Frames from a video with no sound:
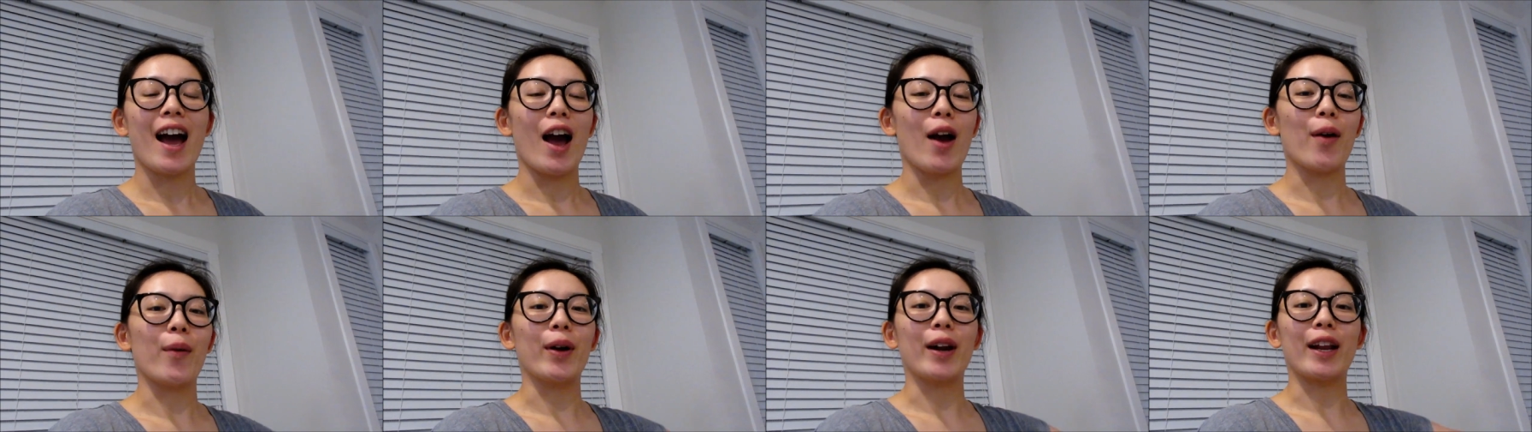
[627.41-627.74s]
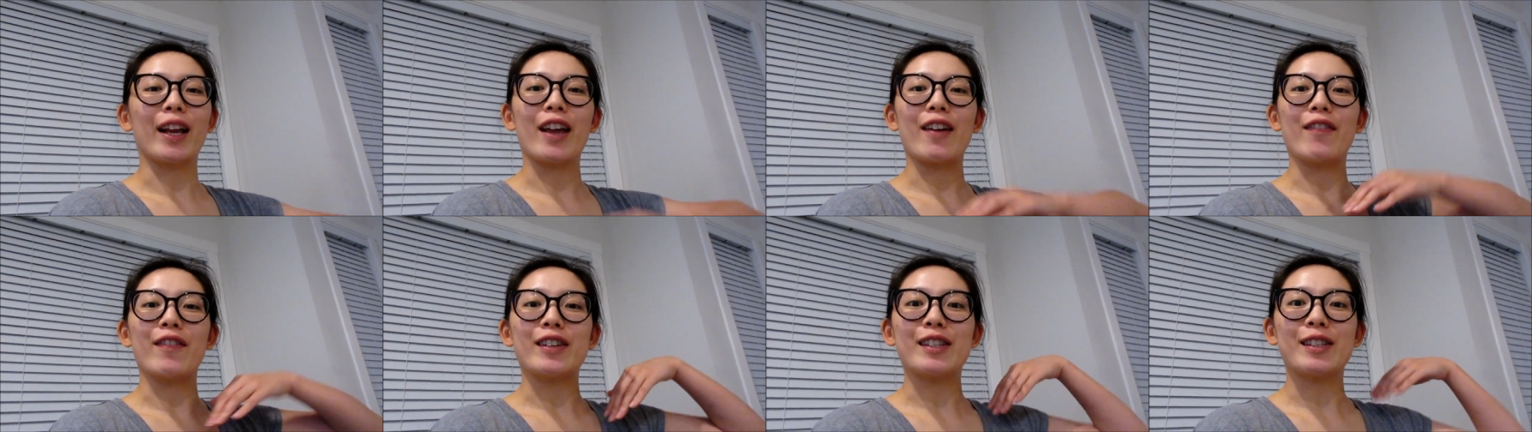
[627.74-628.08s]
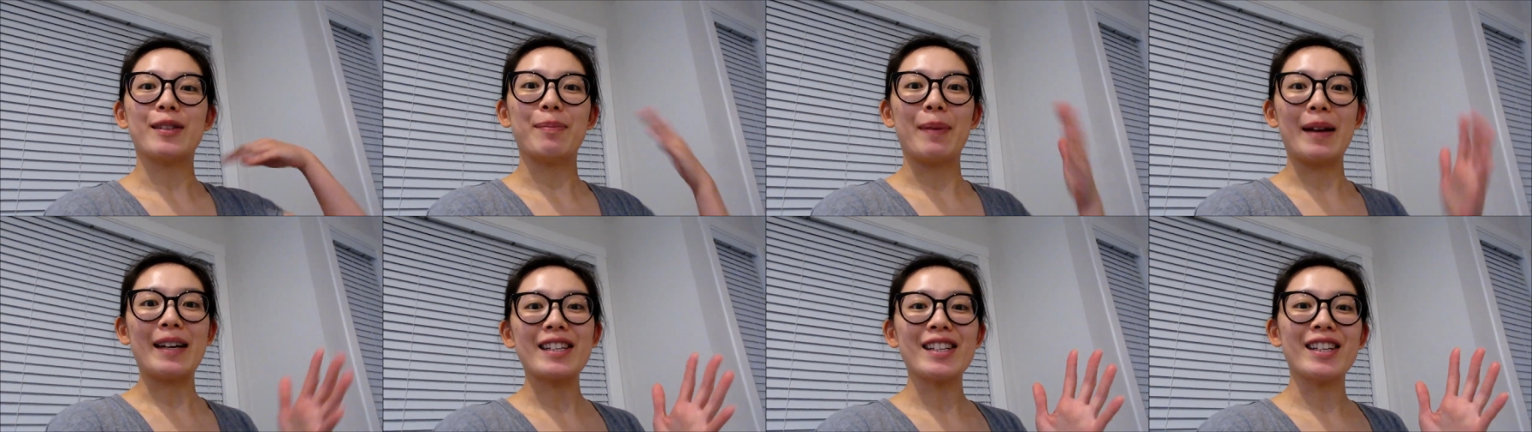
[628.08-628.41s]
I want to give a
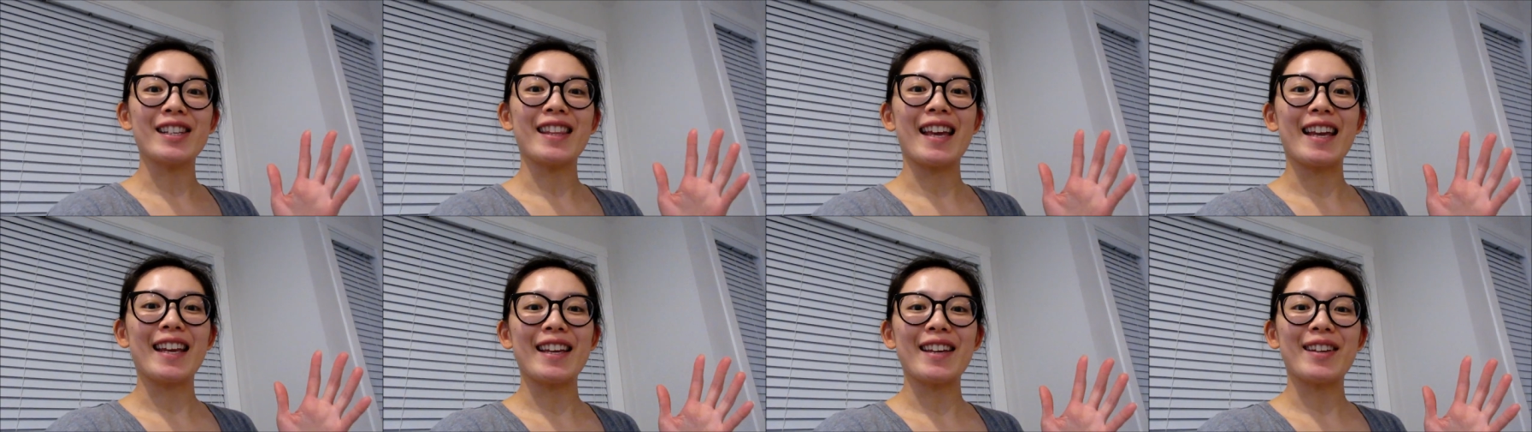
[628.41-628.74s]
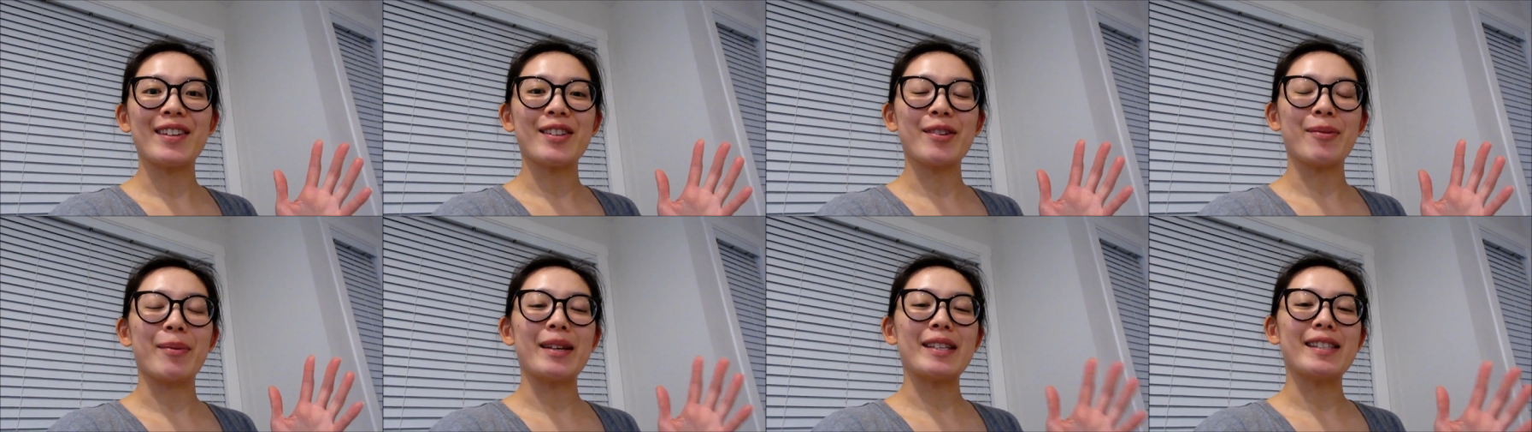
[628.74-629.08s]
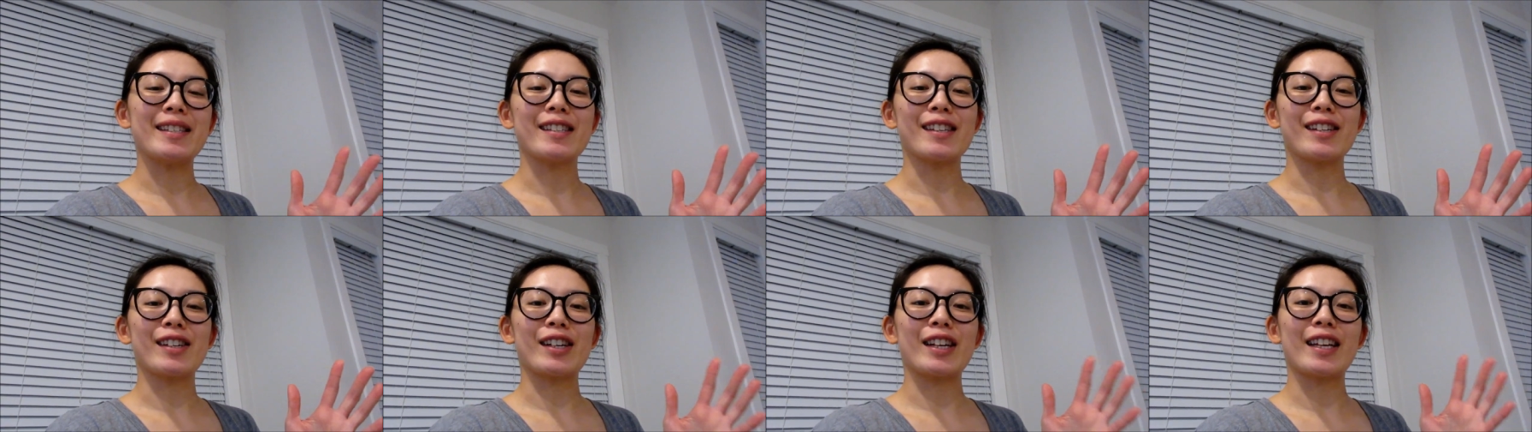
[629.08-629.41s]
special thank you to my
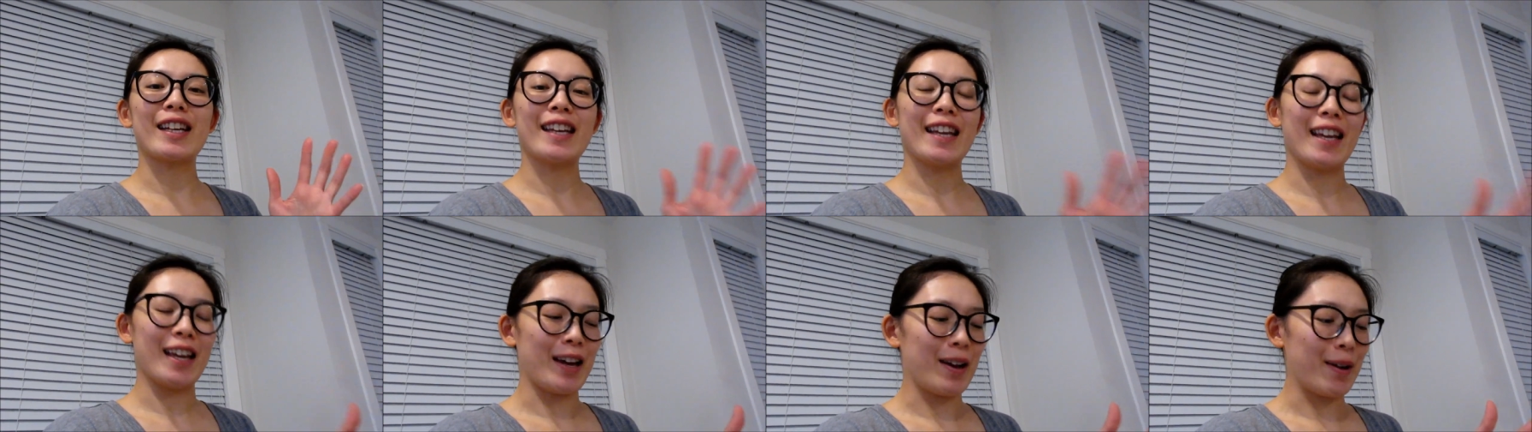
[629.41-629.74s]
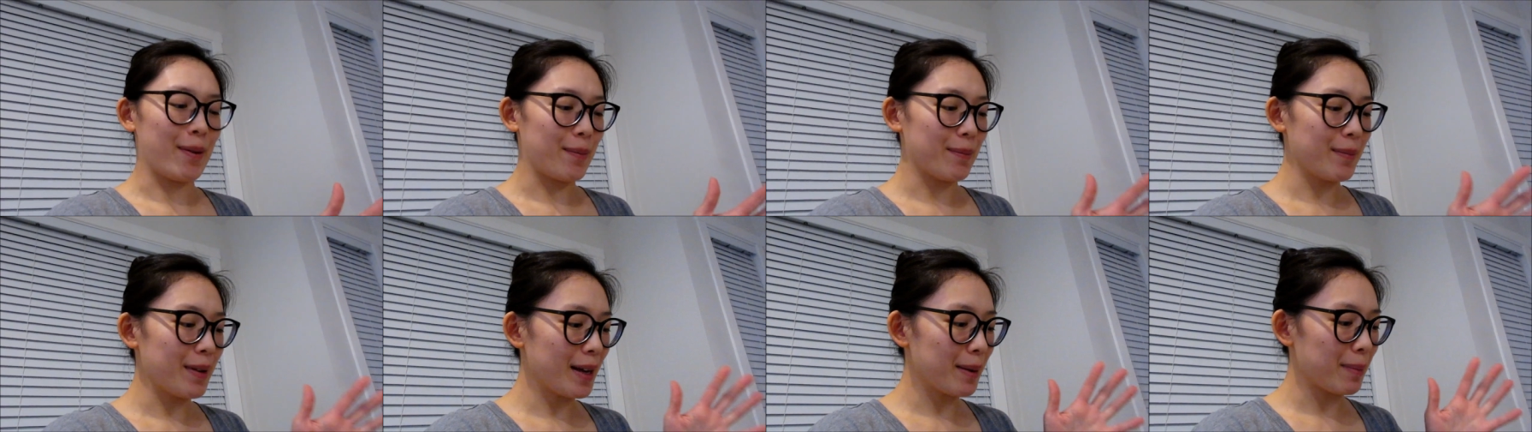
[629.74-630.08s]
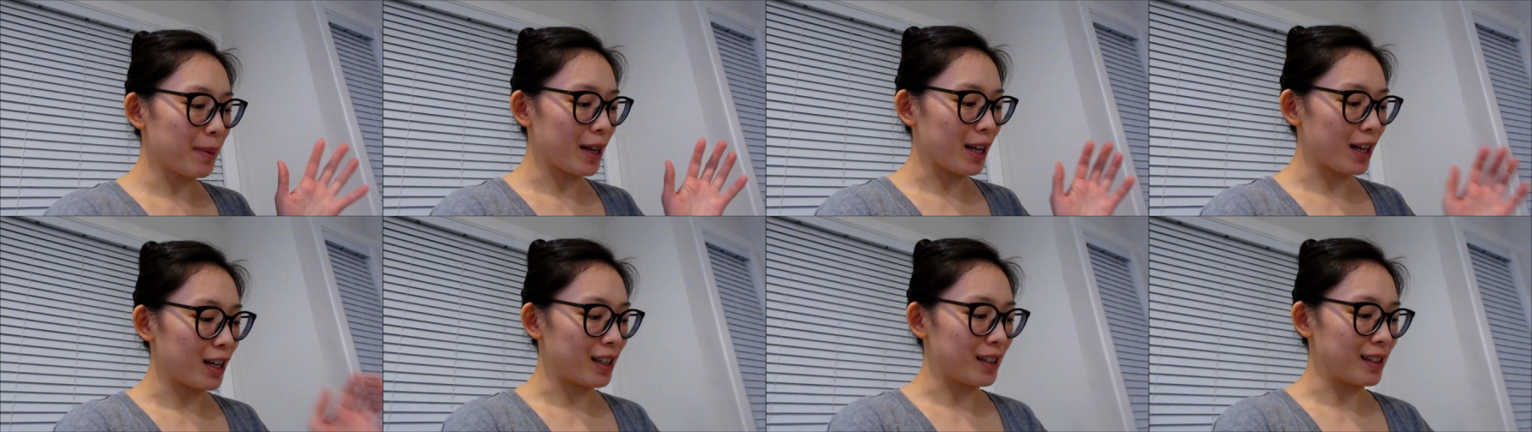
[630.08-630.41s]
sister Kim
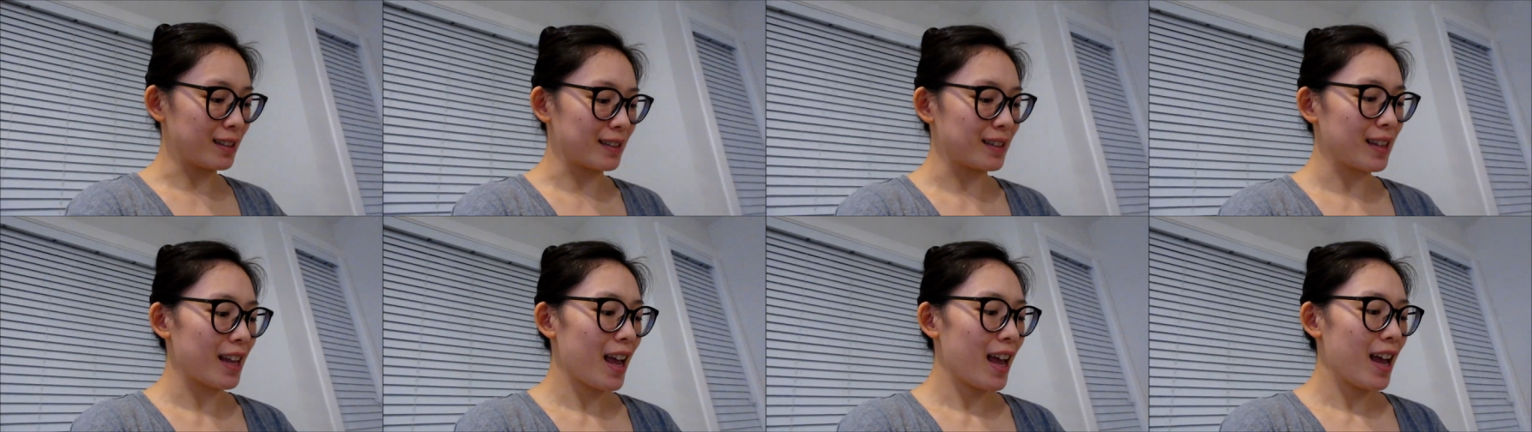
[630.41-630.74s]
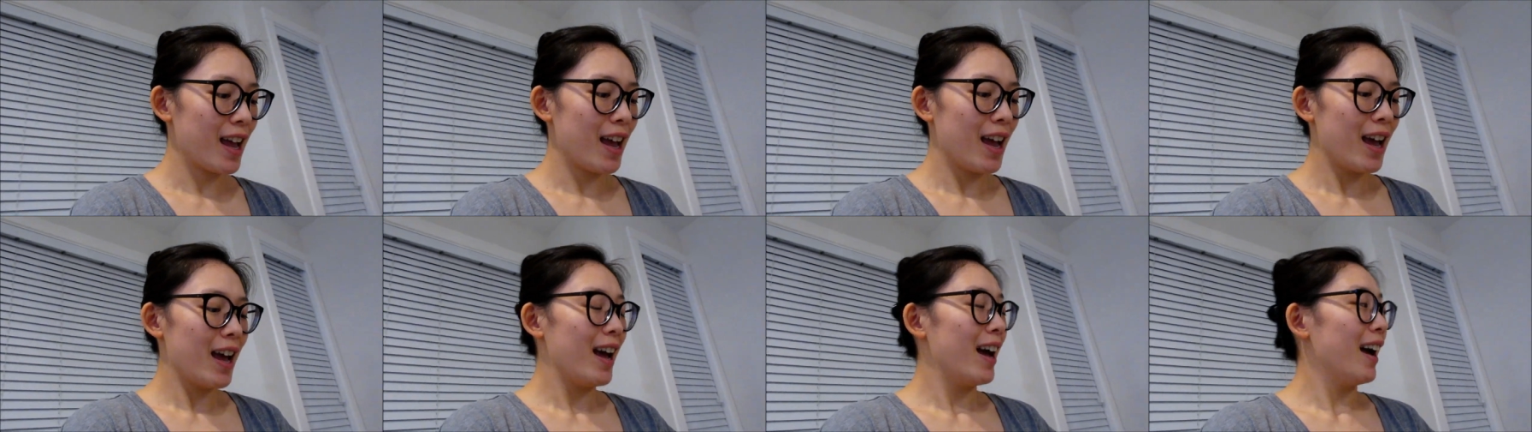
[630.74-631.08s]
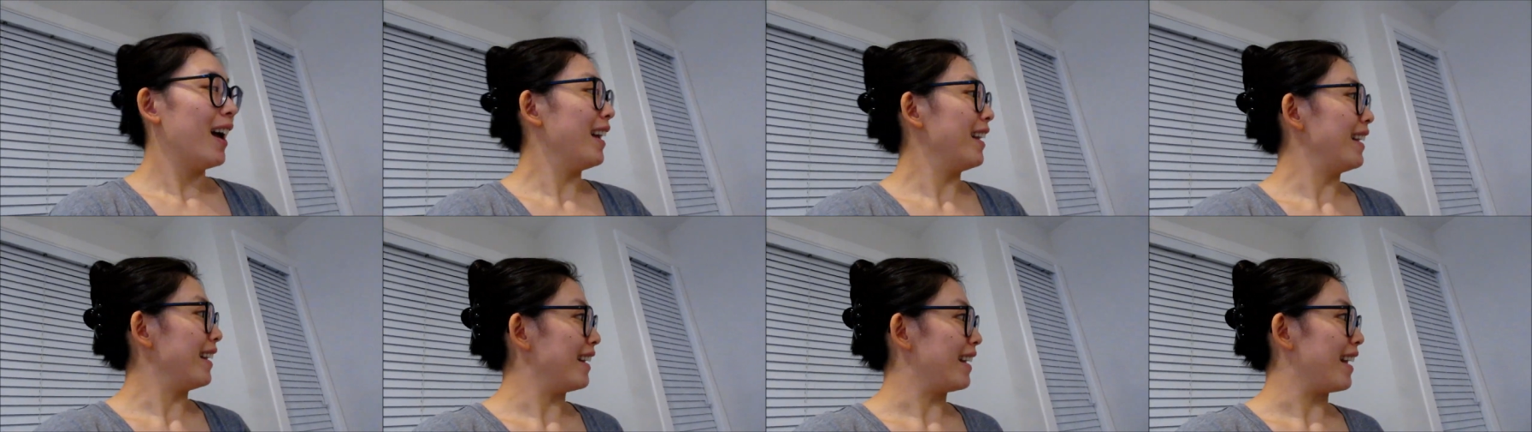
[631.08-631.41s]

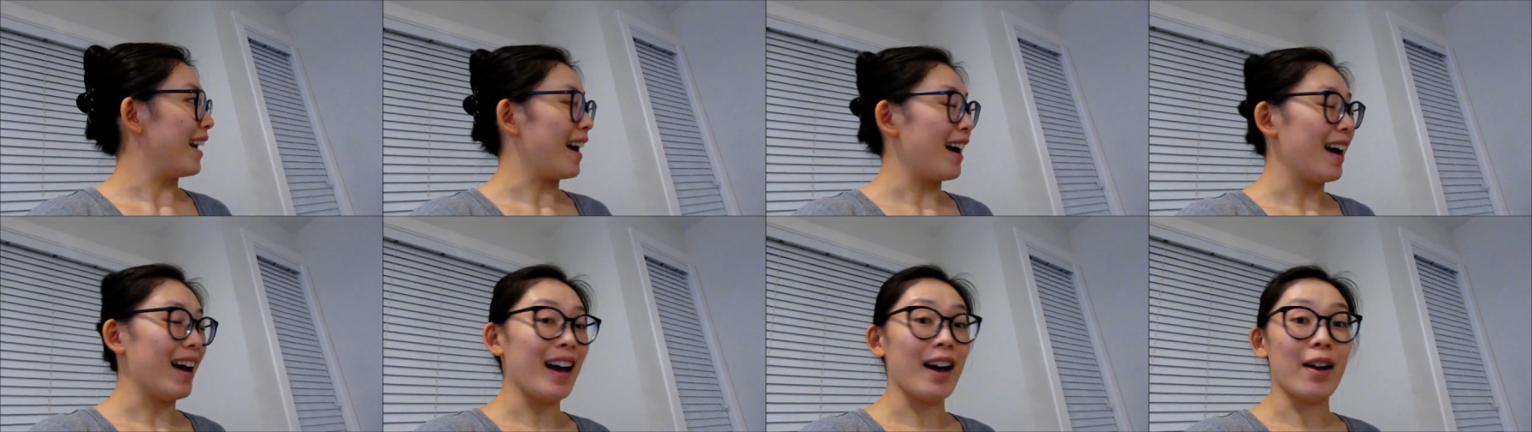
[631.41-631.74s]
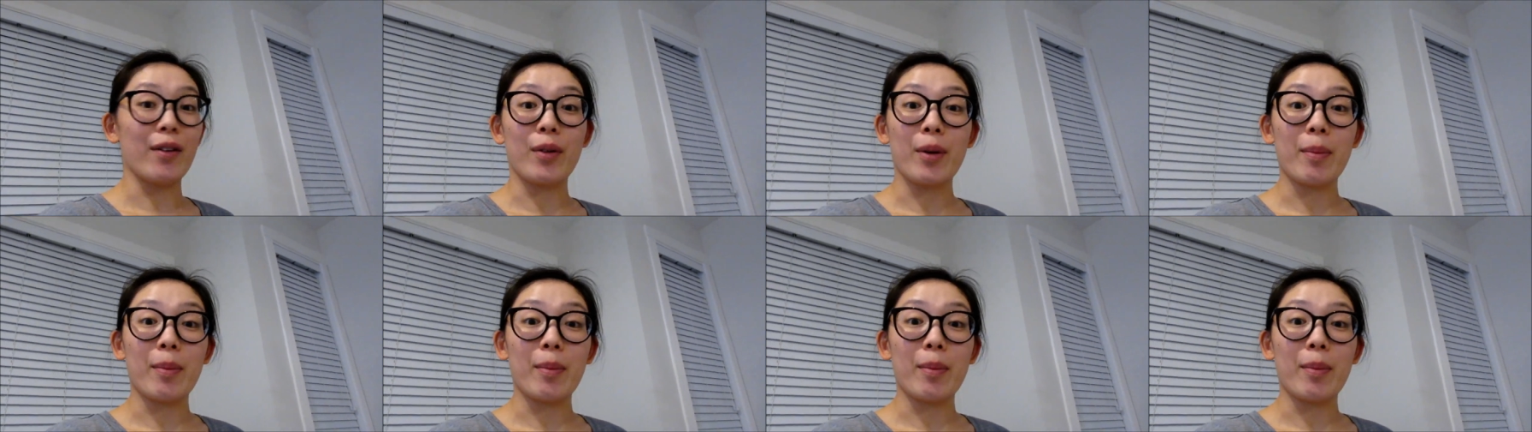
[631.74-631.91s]
because yeah,